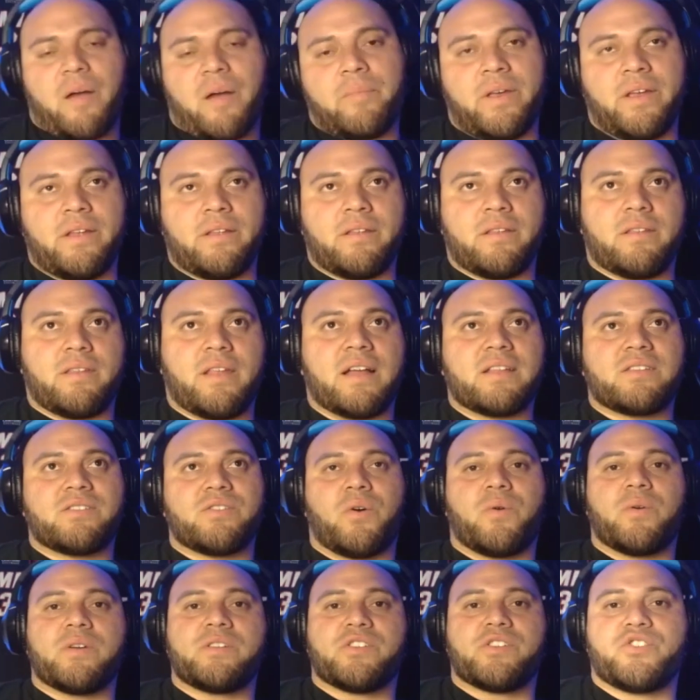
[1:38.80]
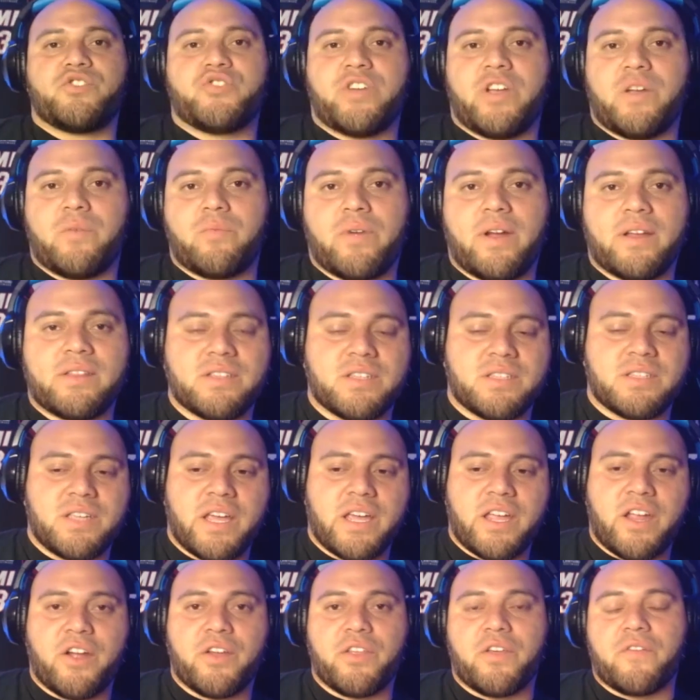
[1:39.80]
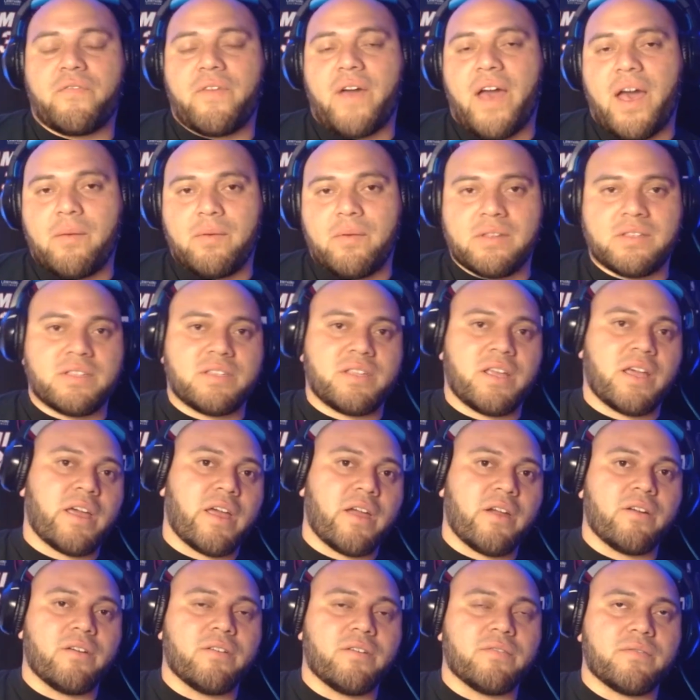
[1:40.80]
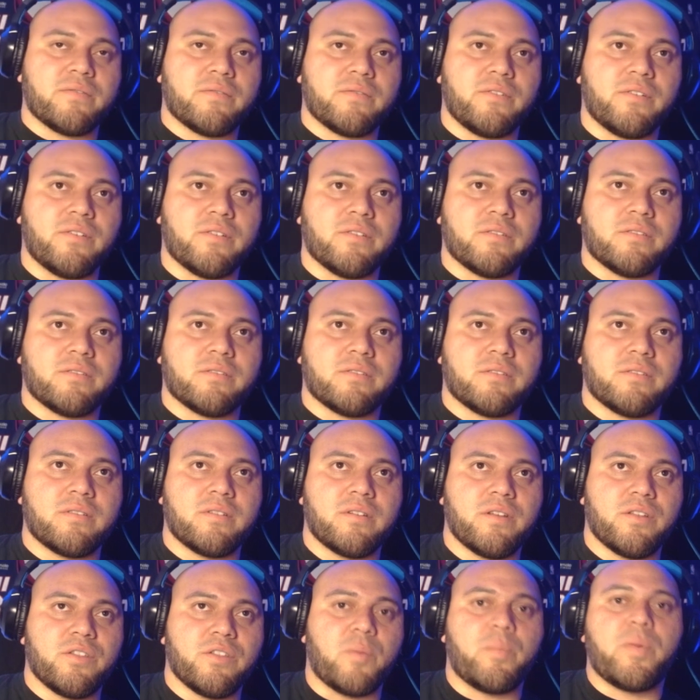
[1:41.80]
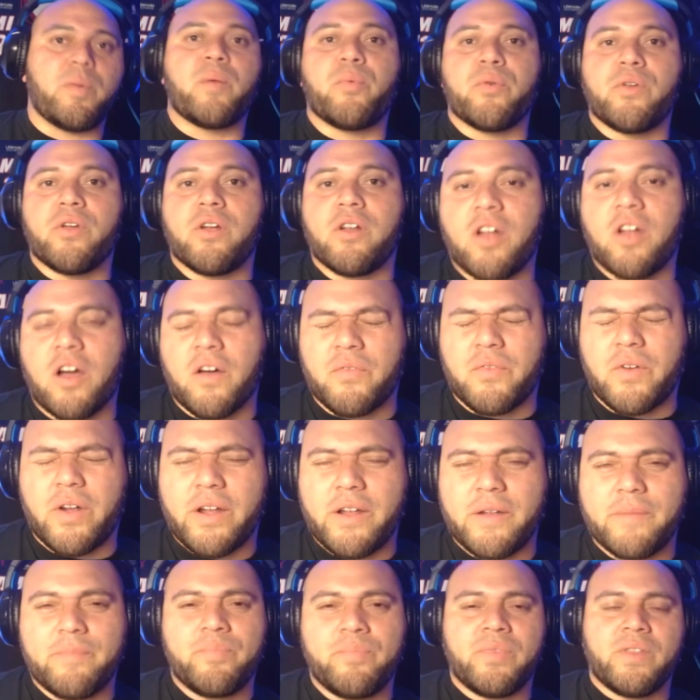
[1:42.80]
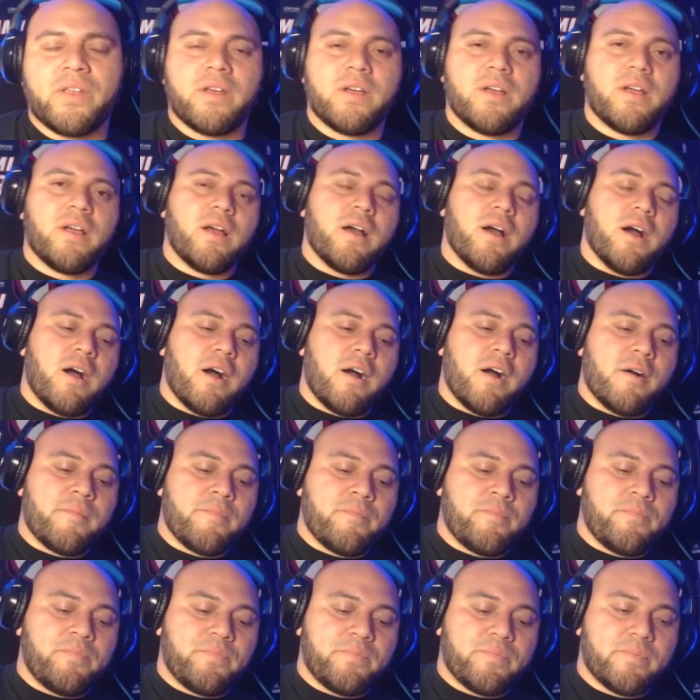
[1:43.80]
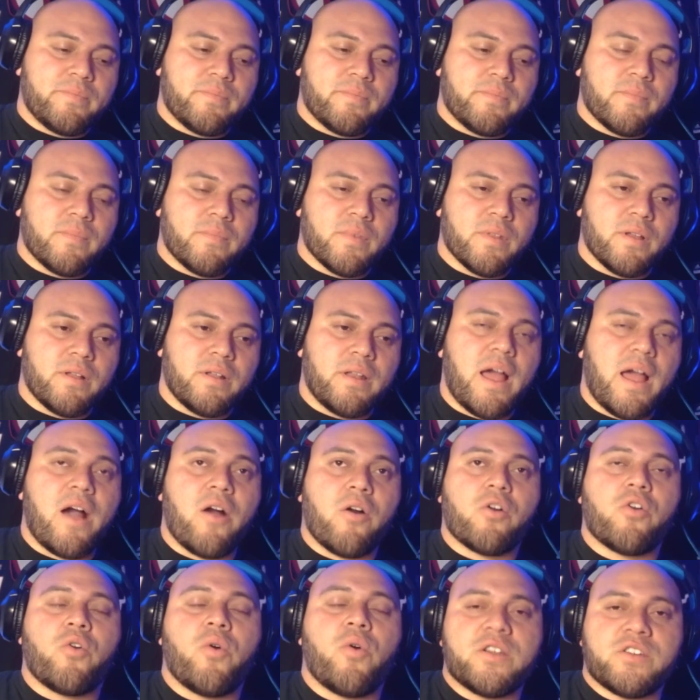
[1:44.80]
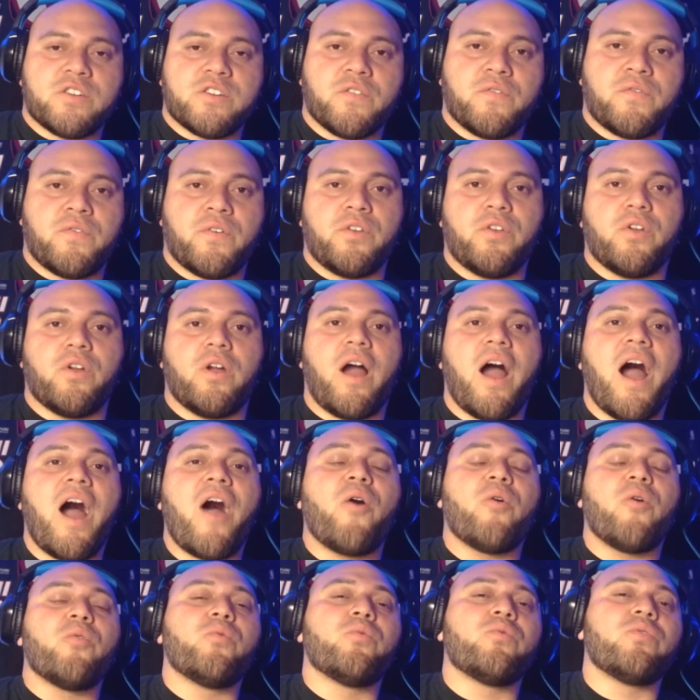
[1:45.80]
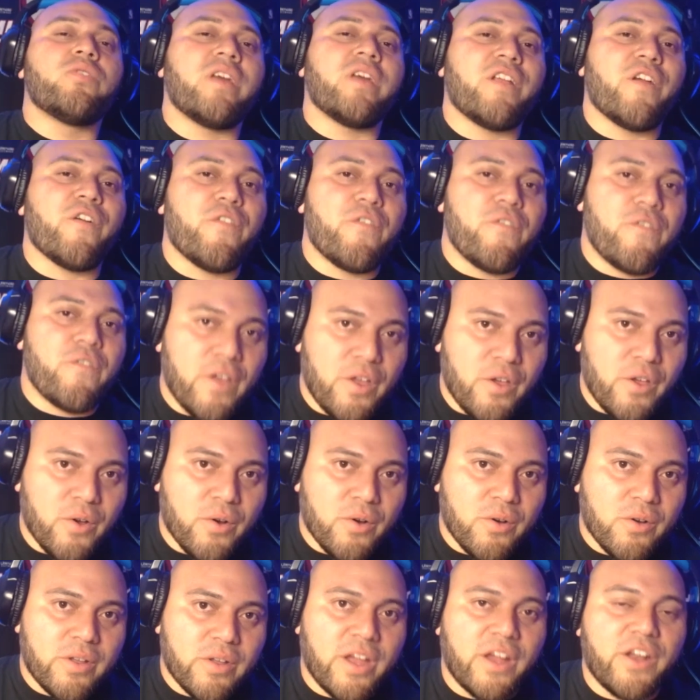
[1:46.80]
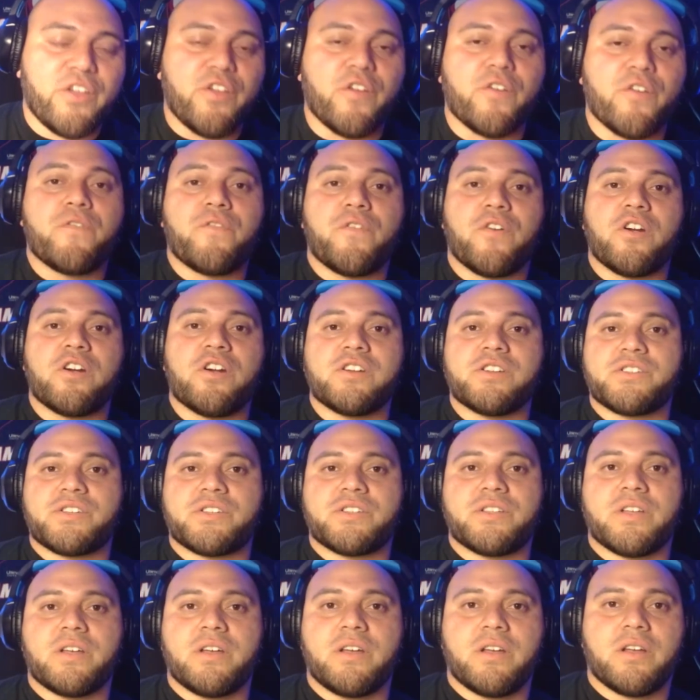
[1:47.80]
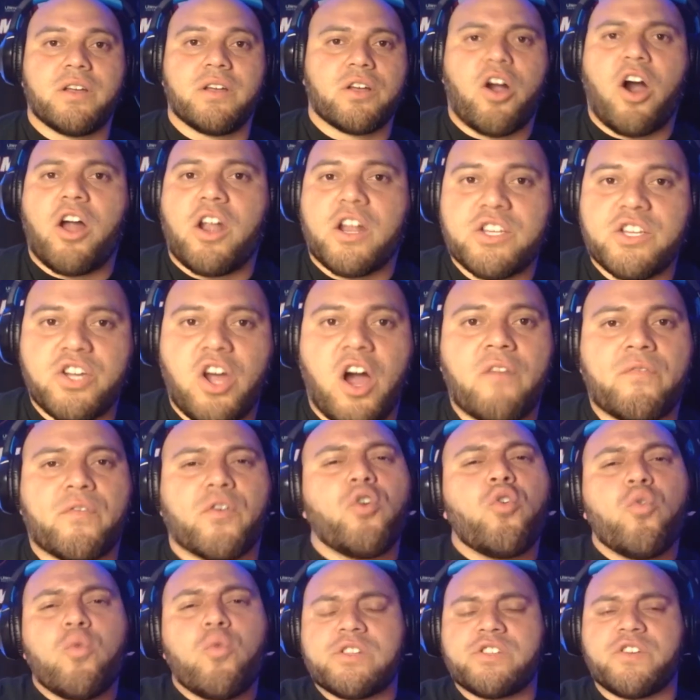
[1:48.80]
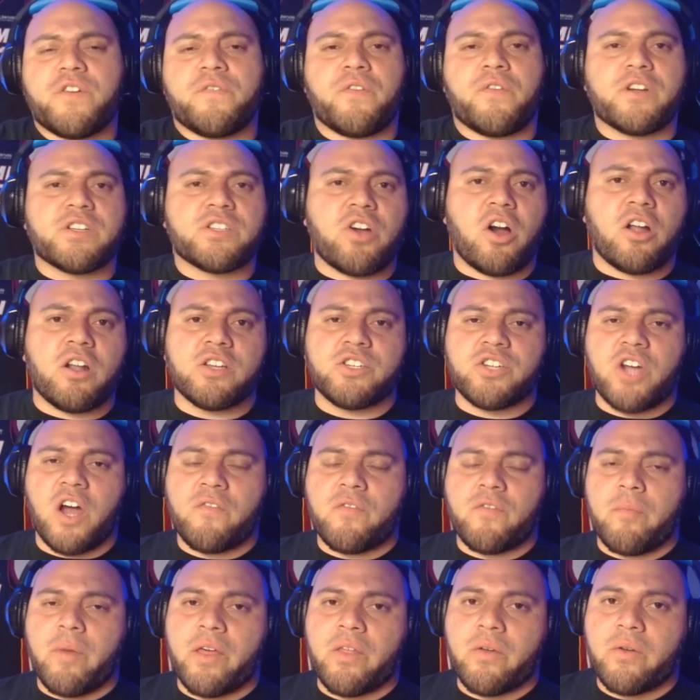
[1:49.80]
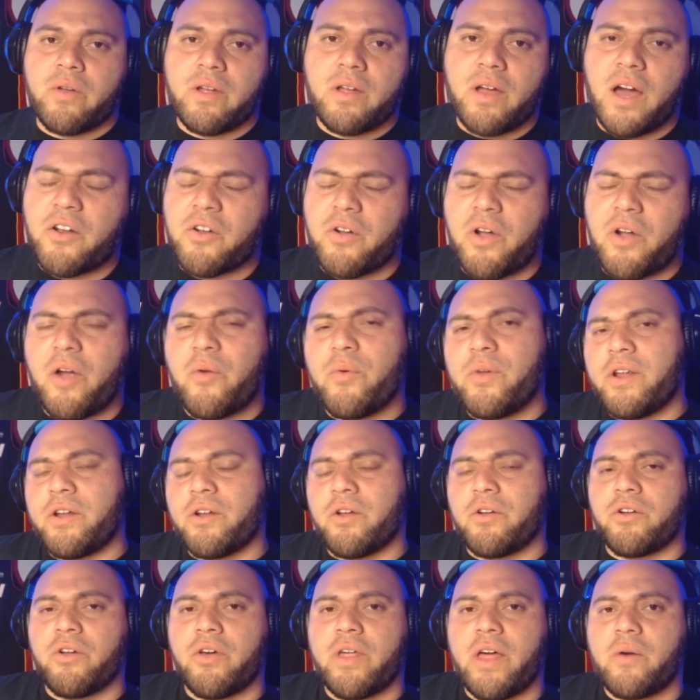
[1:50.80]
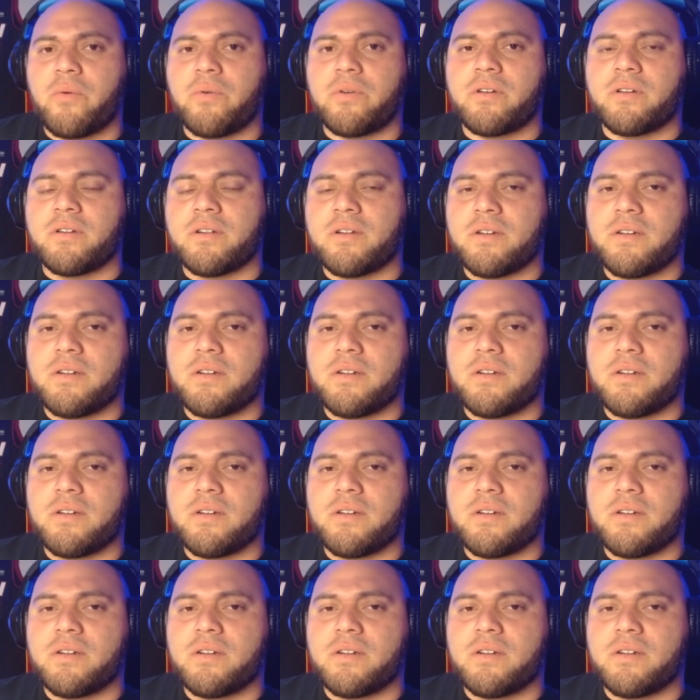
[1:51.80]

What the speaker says: I mean that's always a dream, right? To take care of the family, to take care of the people you love, right? Um, Now, question for you: how did it feel getting your first college offer? Who was your first college offer, by the way? I really don't know that one.